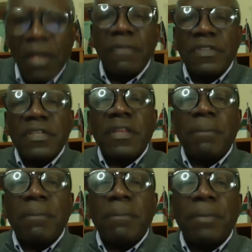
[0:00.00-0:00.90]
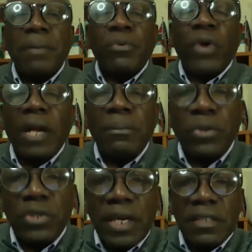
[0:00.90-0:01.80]
These are the people who help you
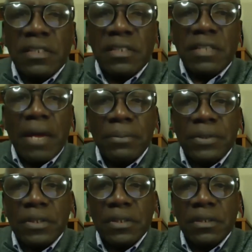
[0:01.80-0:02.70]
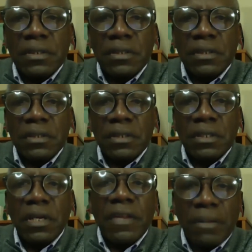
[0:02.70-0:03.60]
take steps
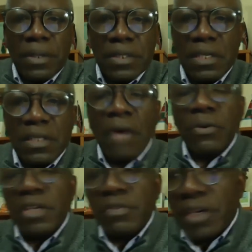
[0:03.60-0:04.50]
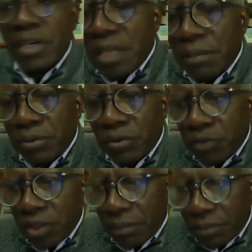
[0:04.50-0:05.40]
in the business. I will give you an example of
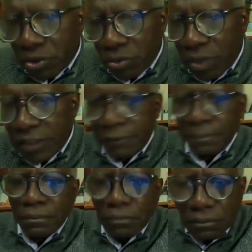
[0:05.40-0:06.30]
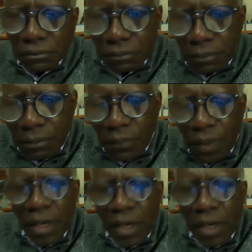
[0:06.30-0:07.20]
what happened to us.
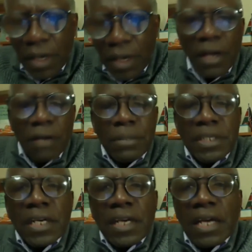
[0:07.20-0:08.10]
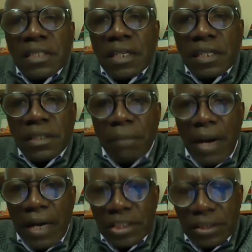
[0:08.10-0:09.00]
Betty and I started in March.